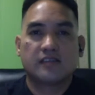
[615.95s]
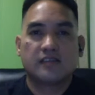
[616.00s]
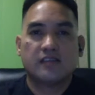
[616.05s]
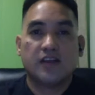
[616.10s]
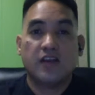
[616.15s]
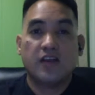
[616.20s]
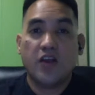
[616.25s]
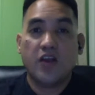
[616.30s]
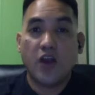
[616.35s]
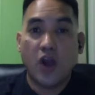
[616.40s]

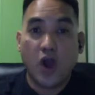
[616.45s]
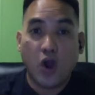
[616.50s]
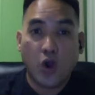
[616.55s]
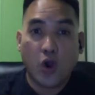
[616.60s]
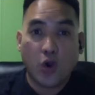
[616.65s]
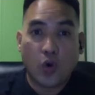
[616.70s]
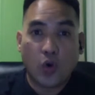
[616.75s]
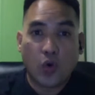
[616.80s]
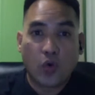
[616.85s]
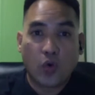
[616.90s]

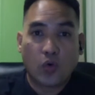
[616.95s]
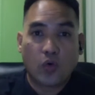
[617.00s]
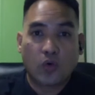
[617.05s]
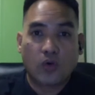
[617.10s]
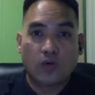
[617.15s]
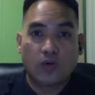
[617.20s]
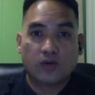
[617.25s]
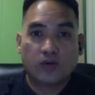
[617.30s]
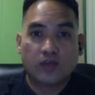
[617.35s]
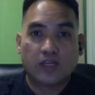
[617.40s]
No.
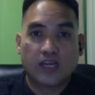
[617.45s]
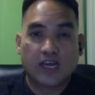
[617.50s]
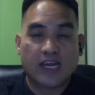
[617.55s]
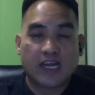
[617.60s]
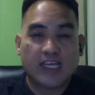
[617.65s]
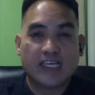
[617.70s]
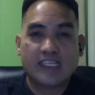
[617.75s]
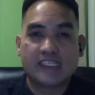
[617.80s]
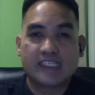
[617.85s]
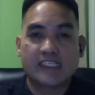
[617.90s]
Okay,
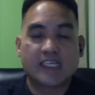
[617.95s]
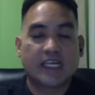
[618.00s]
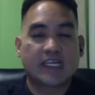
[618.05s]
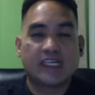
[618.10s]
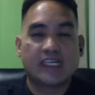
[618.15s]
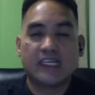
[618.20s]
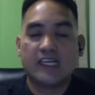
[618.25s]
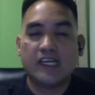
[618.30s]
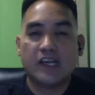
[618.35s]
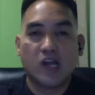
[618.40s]
he said
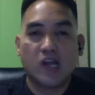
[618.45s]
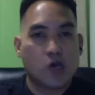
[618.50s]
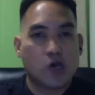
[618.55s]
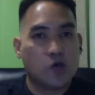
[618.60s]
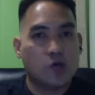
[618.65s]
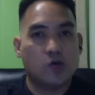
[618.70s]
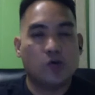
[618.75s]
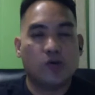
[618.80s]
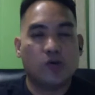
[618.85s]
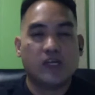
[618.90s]

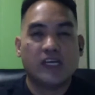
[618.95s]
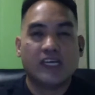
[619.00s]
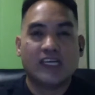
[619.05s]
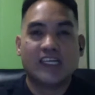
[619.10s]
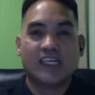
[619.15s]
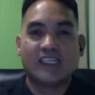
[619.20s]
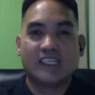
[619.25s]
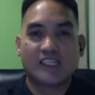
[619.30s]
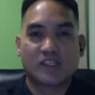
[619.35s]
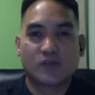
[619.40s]
no. He
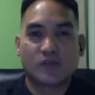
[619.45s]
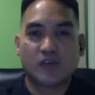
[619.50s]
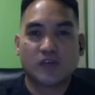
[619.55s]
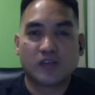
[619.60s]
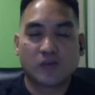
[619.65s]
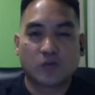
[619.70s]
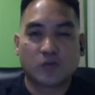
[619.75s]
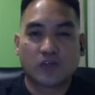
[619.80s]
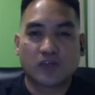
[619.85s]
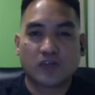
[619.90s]
doesn't want to
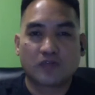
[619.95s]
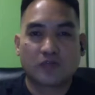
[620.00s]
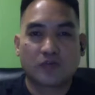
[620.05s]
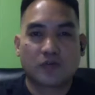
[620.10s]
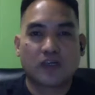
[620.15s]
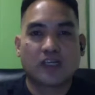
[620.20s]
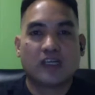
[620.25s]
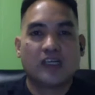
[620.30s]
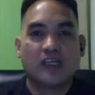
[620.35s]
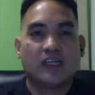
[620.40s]
work
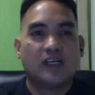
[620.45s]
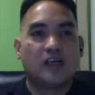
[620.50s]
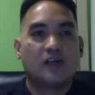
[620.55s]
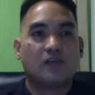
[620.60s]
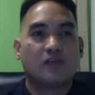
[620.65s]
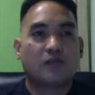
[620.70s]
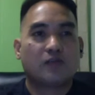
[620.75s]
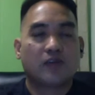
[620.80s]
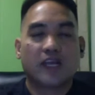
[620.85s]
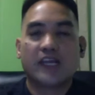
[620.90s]
for
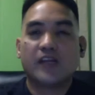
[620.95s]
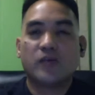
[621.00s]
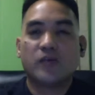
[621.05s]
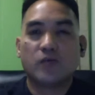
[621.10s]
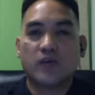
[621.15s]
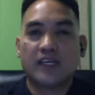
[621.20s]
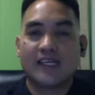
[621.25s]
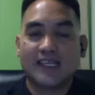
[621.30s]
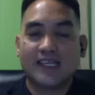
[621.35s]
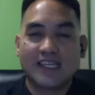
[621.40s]

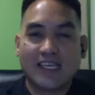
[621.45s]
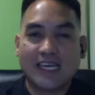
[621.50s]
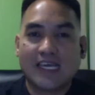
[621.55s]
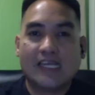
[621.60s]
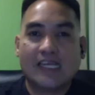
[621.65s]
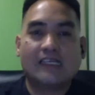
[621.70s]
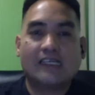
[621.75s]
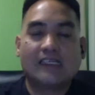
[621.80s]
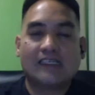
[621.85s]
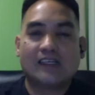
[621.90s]
anyone
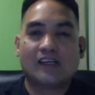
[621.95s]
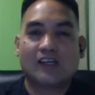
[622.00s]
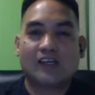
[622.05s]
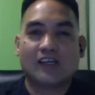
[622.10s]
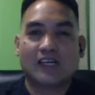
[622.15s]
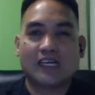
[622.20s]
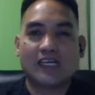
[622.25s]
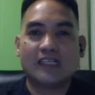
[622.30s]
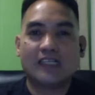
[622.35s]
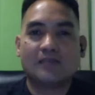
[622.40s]
again. All
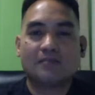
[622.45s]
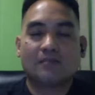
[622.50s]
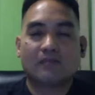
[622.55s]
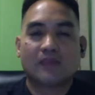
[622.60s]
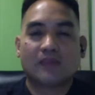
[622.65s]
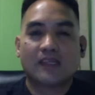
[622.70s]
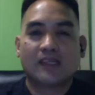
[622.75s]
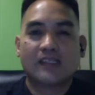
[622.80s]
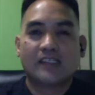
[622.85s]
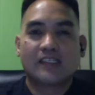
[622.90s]
right.
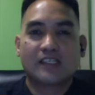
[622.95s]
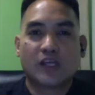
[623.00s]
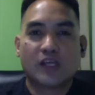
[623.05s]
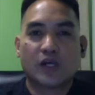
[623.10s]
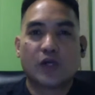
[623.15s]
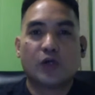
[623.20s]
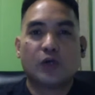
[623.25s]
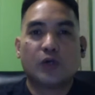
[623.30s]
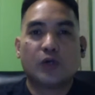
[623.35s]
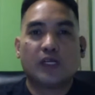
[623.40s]

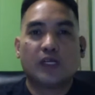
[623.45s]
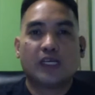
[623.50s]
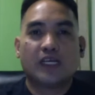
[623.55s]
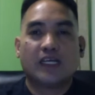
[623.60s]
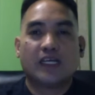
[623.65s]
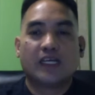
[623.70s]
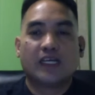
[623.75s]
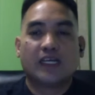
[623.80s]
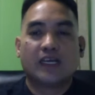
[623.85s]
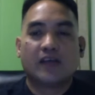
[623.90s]
So
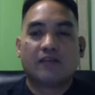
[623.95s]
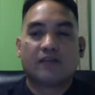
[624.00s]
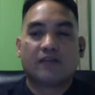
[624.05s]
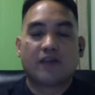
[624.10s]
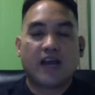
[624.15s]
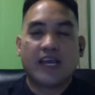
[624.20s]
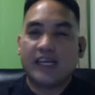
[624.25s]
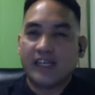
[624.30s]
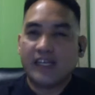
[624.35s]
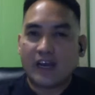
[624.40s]

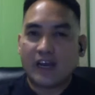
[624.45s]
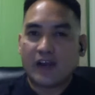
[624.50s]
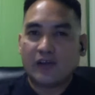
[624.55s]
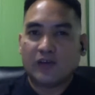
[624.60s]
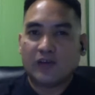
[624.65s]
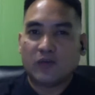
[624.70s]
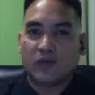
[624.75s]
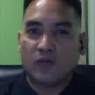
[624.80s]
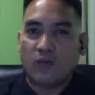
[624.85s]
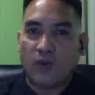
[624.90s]
find out
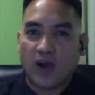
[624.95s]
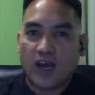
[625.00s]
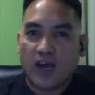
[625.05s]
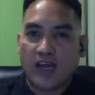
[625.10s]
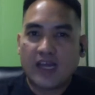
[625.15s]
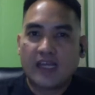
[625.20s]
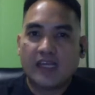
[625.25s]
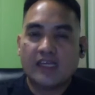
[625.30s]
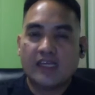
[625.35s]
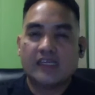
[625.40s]

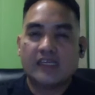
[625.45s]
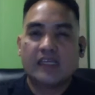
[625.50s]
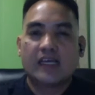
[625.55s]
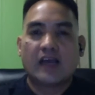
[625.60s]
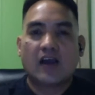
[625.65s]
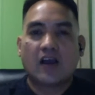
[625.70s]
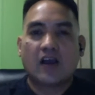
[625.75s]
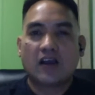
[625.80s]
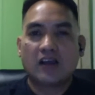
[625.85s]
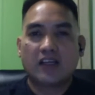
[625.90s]
why
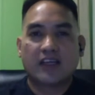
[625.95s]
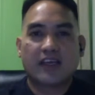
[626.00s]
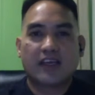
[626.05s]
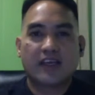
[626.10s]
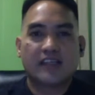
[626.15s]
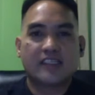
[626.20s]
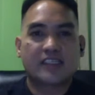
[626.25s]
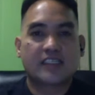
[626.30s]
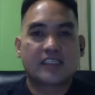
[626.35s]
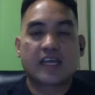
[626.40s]
our
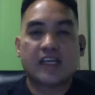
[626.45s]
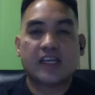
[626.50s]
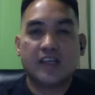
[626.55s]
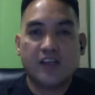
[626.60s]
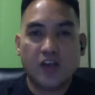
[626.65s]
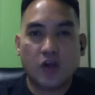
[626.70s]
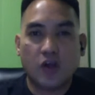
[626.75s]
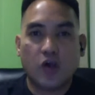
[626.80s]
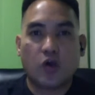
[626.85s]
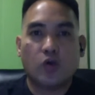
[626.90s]
guest said
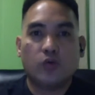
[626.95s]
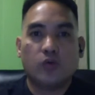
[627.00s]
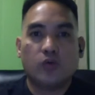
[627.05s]
no